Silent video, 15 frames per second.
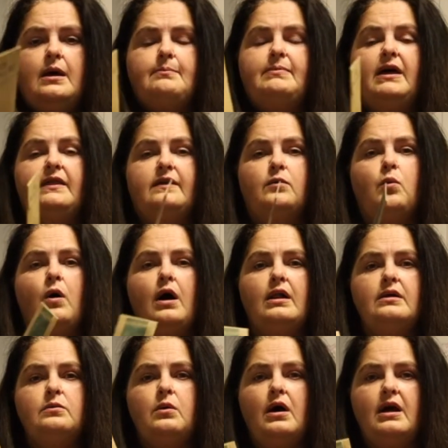But the
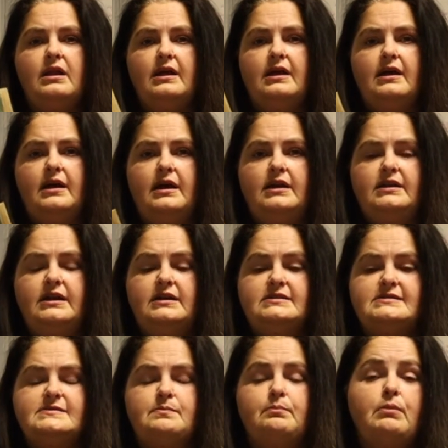Walla Walla
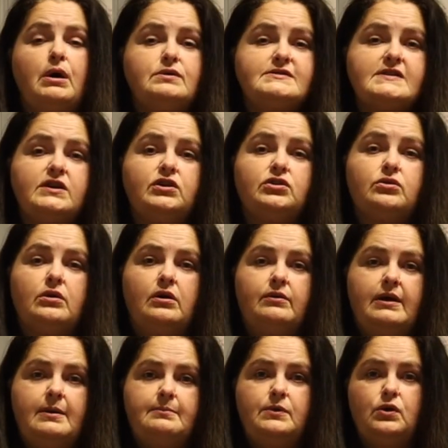onions mostly are grown
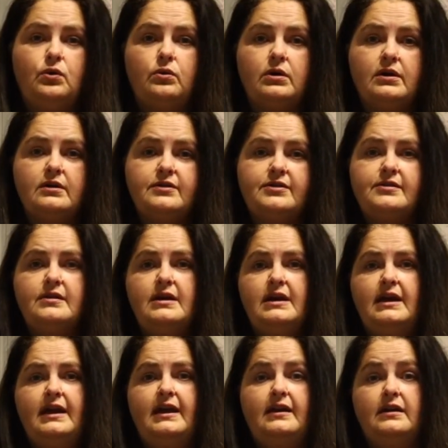up north
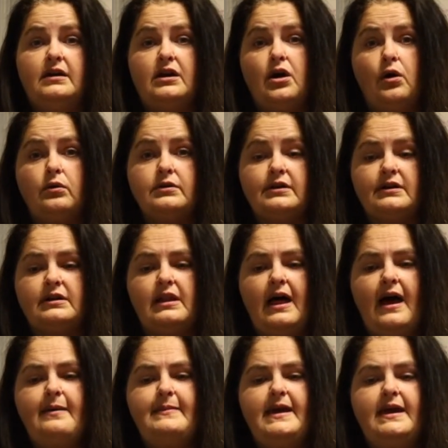in a colder
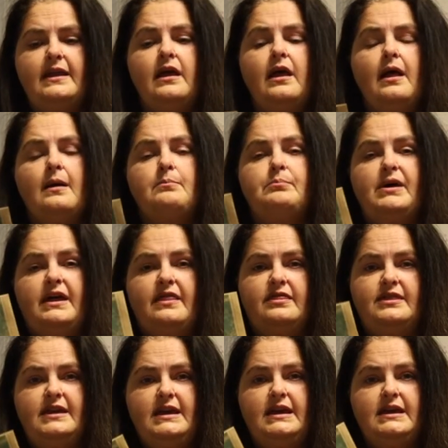climate. But
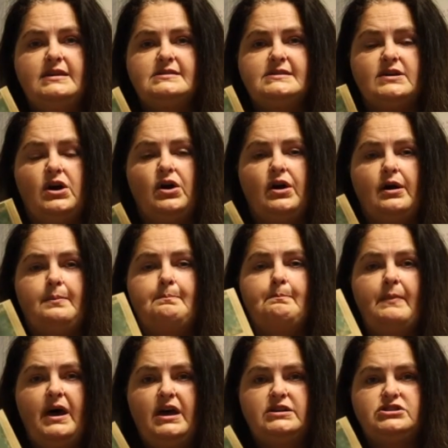these are
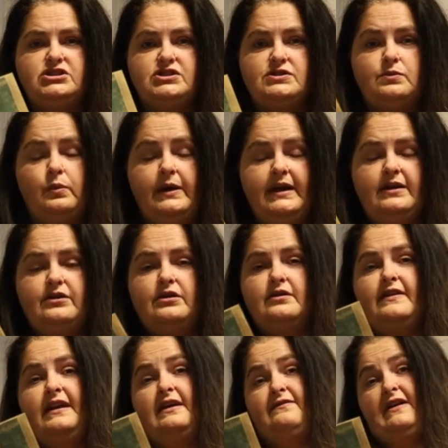much sweeter
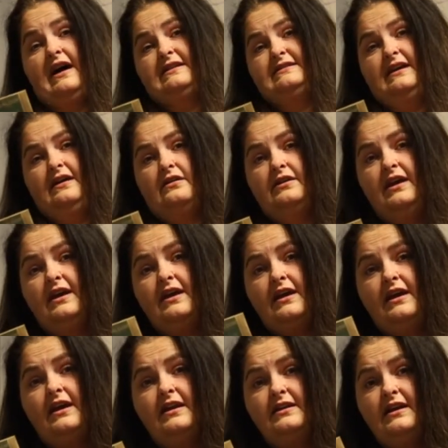than a Vidalia
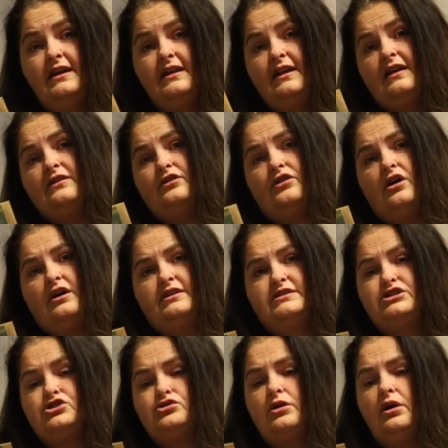onion, and they're not as
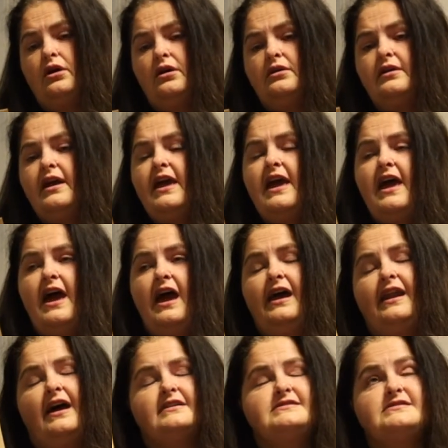strong. And
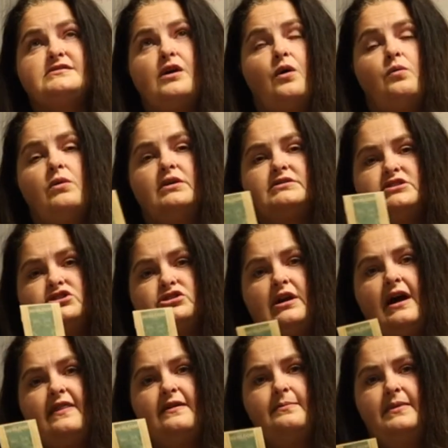I so want to
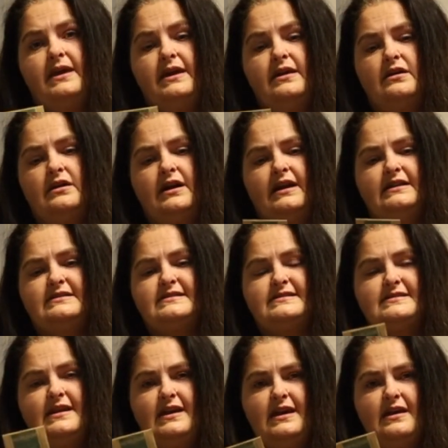try them here and
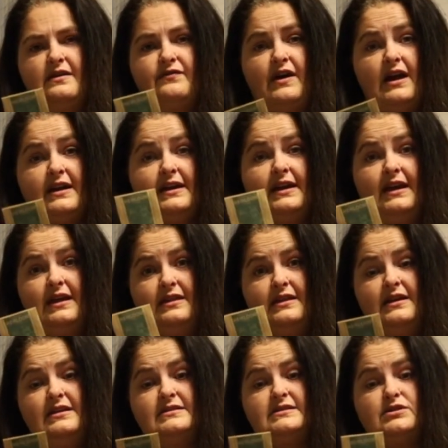see if I can get
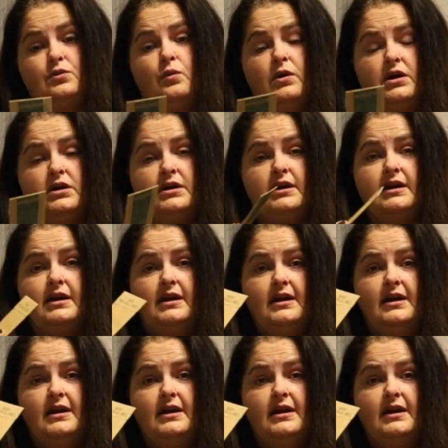these to work